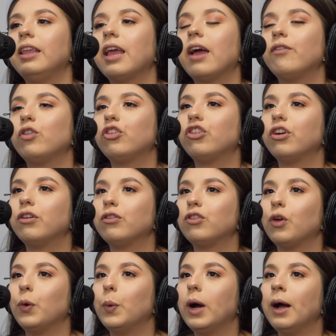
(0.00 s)
Yeah, for sure.
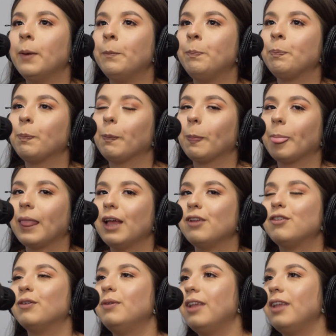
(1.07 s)
So